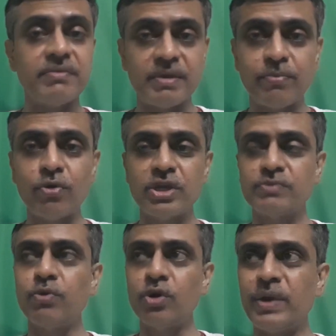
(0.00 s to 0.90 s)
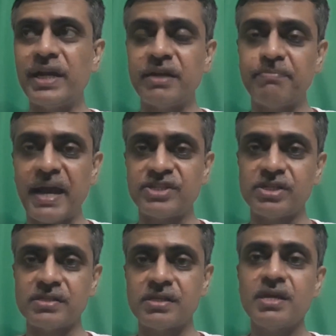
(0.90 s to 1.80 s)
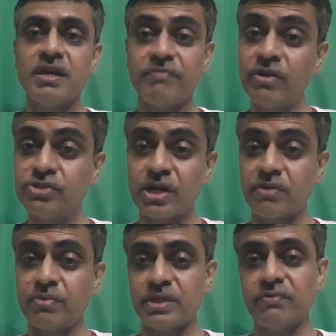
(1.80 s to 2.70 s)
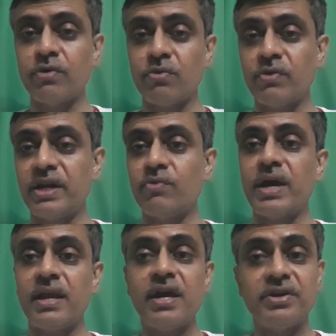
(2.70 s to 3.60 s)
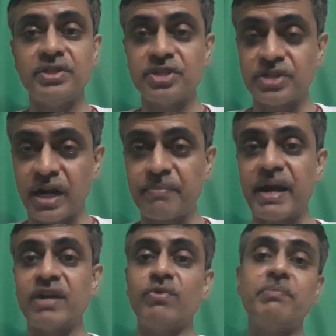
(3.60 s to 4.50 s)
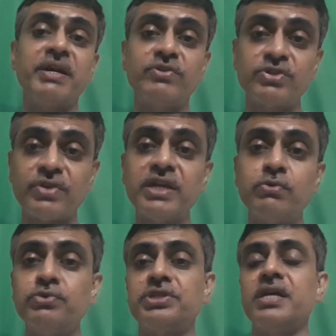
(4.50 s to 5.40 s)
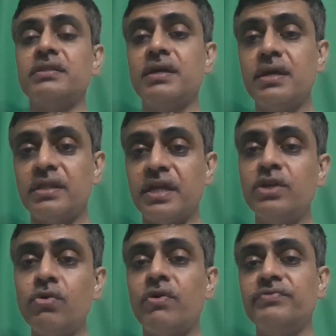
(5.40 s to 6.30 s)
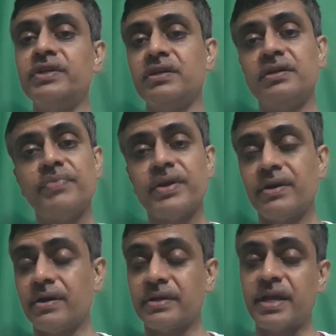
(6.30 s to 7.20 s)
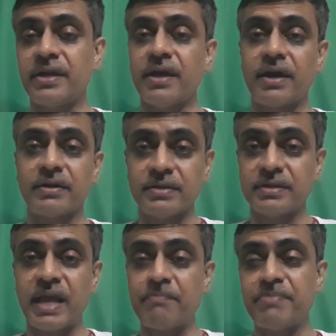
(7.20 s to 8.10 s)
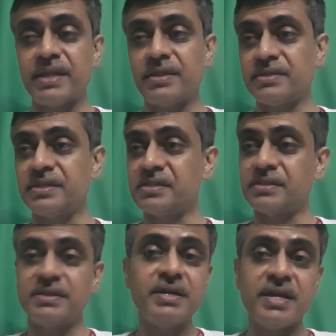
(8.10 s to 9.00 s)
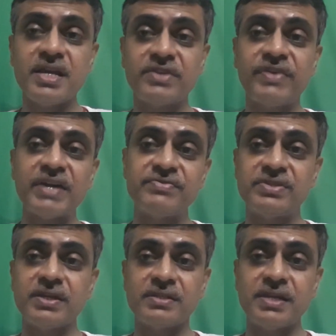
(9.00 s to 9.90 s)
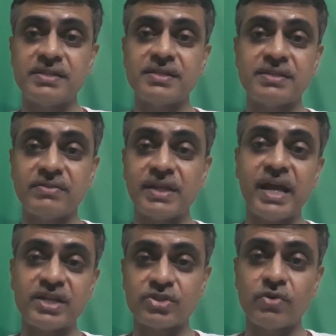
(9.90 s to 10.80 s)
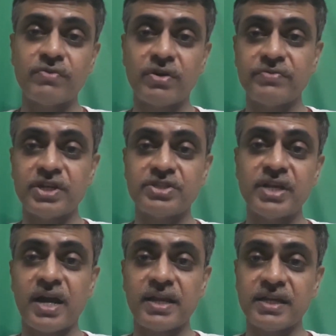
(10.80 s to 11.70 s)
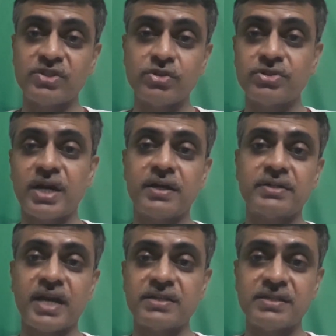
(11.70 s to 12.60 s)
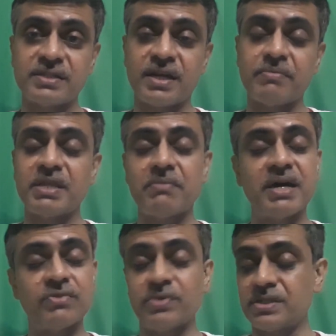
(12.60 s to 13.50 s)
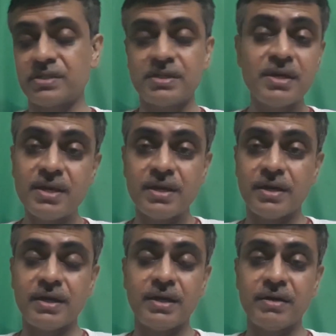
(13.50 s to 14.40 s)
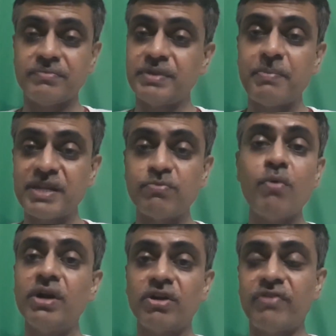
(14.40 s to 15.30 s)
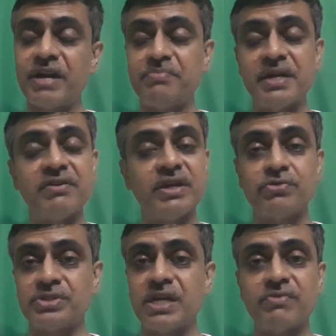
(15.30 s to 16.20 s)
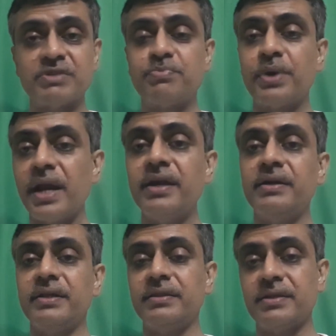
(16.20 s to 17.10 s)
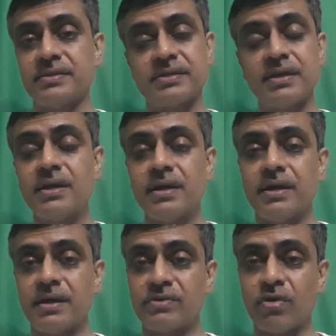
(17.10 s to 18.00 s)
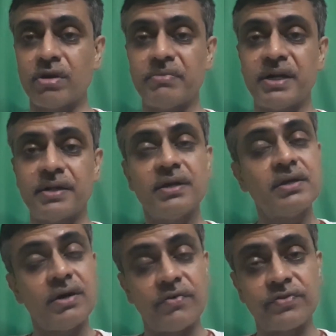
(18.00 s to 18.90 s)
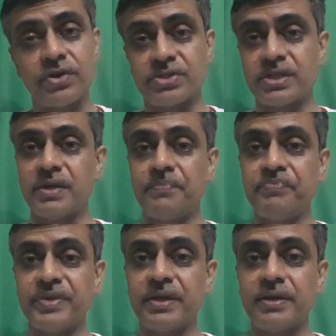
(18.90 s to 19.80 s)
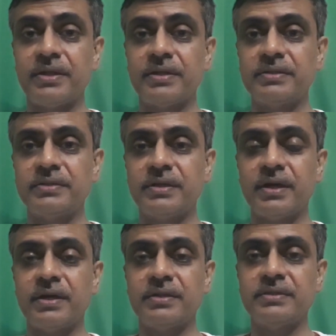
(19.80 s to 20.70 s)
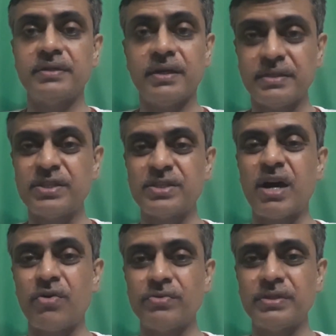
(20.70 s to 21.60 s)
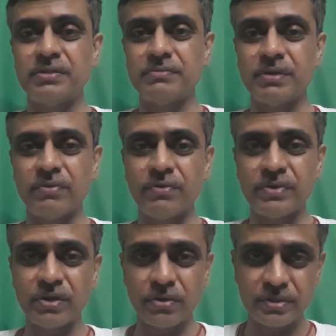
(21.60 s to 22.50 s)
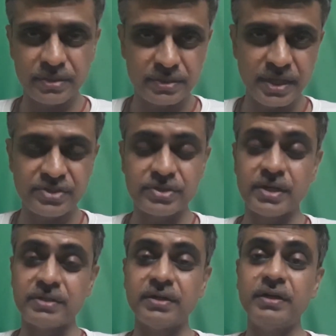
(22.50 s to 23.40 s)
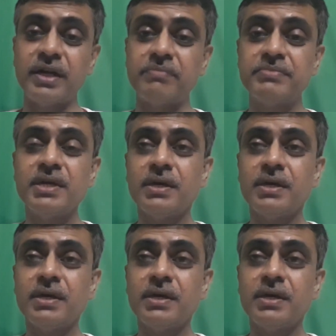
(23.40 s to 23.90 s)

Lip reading: The bowlers bowled in patches. Varun Chakraborty bowled very well. Nitish Rana batted well, but it was Rinku Singh, the hero of the KKR campaign this season. His 5-6 in the last over of yesterday against Gujarat Titans and Ahmedabad was the best moment of IPL. Rinku Singh was brilliant in this tournament. Of course, this is how the overall things turned up.